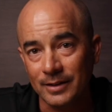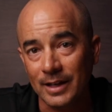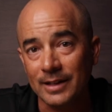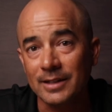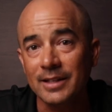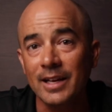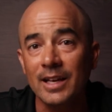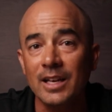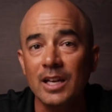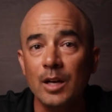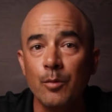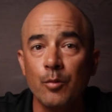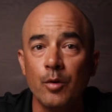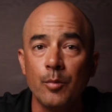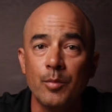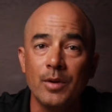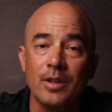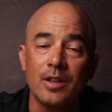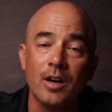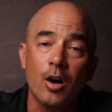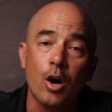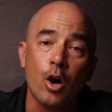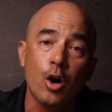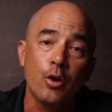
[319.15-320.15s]
Titanium would
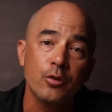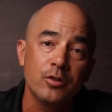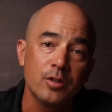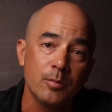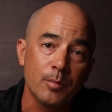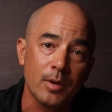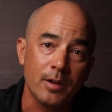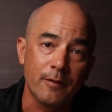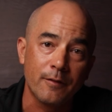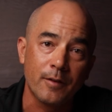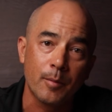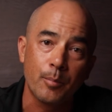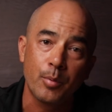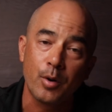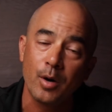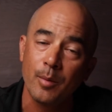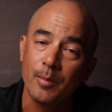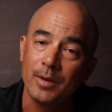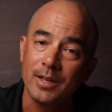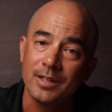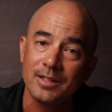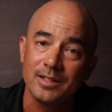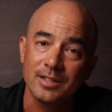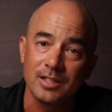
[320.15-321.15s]
be the ultimate for
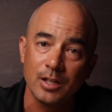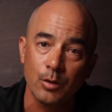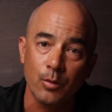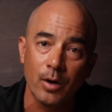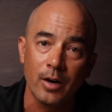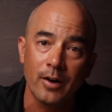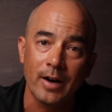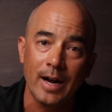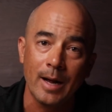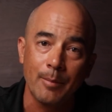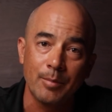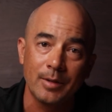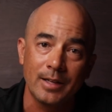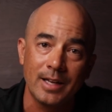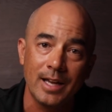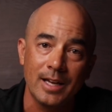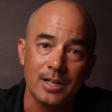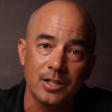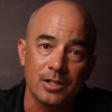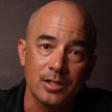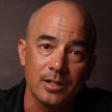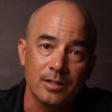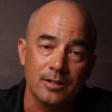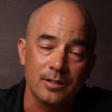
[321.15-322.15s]
permanent seawater
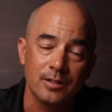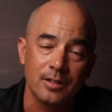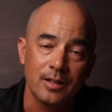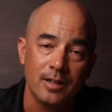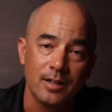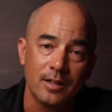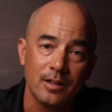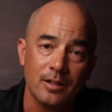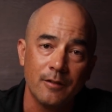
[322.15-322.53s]
applications.